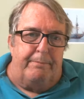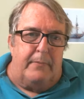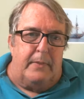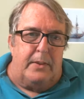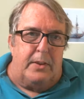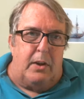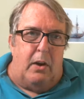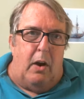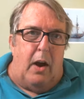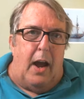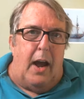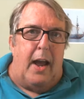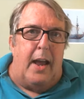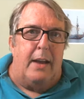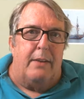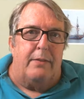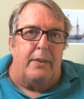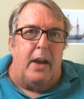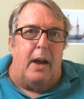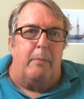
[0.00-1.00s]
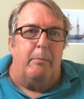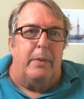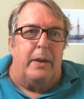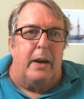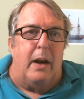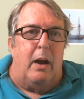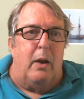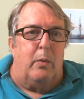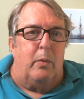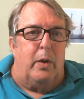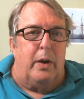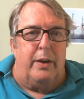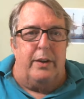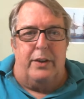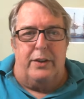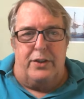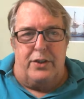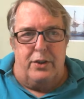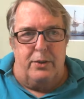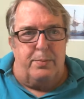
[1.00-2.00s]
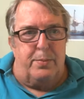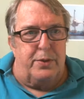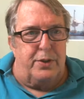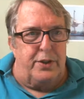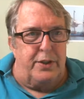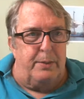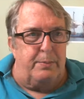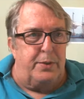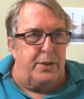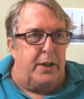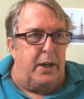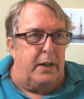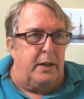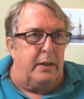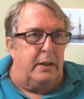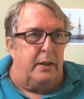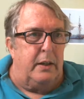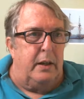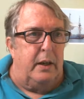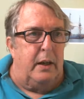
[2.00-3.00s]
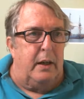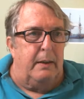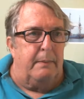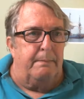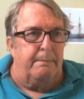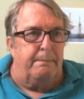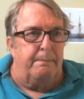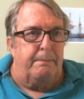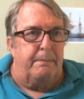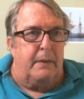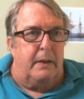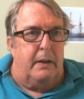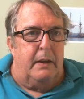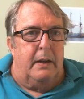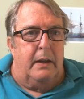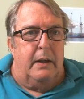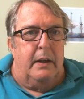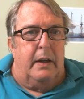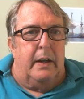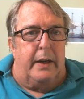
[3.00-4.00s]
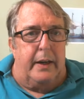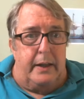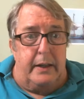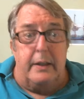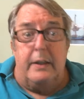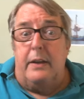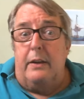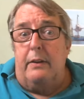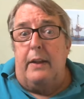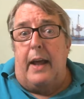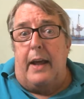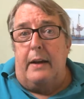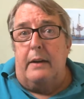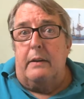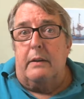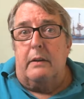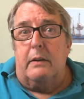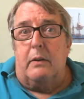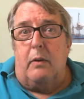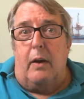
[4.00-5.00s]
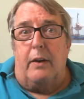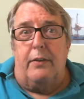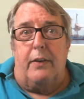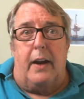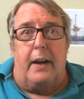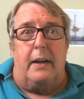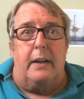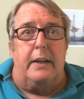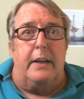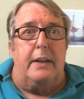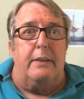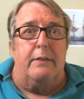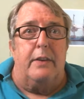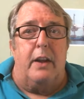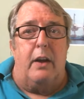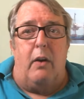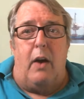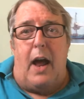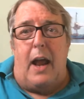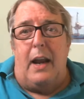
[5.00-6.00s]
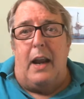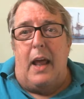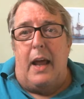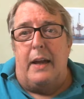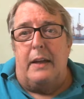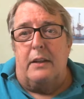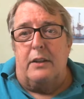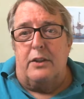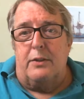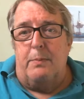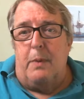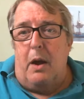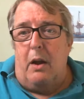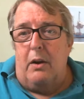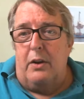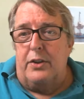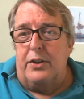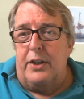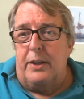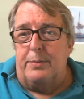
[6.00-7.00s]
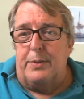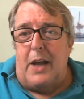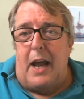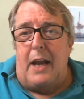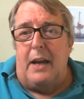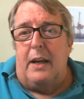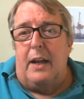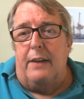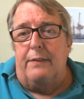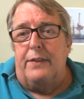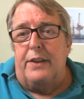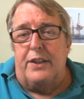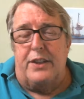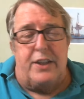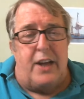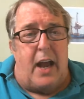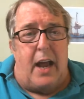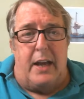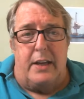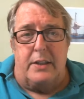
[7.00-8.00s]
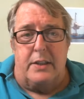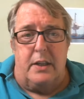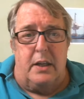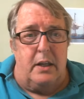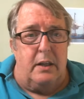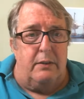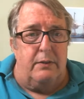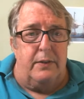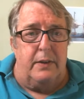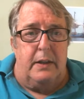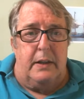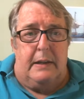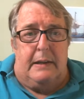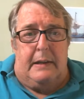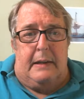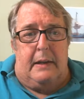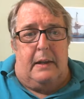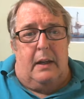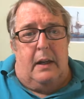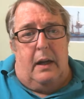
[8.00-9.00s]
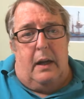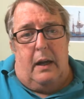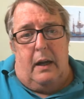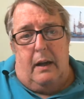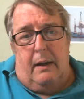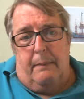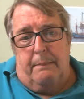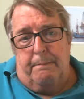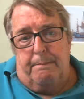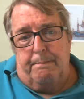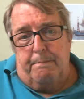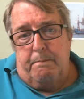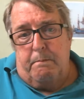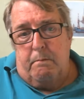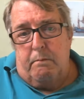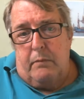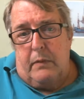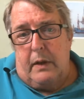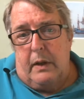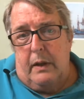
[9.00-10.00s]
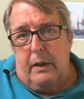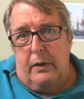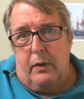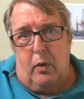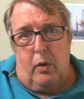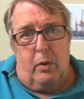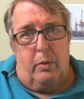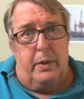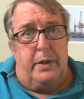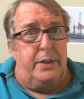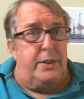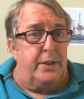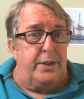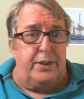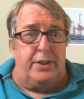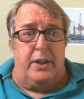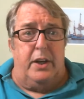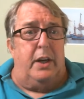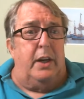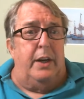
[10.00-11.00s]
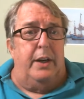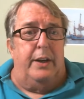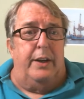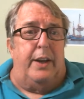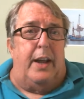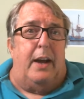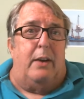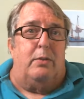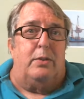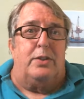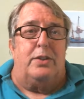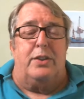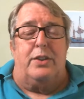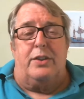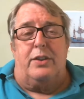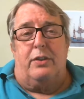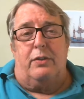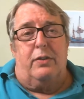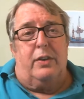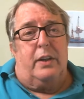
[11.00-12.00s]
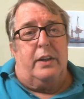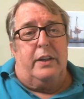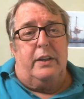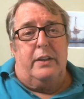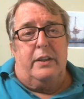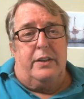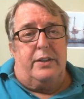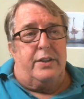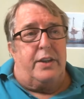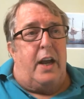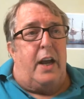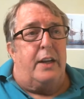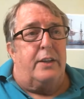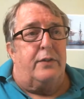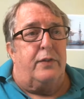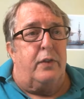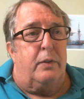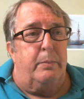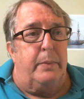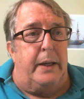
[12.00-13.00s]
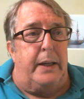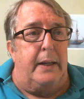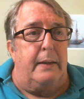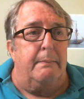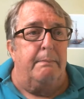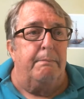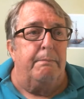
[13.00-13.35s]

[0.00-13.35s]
So I have not been on one of the super ships yet. I need to do that, quite frankly, even though I like the smaller ships. I love the size of the Norwegian Sun. That was just a really good size for me.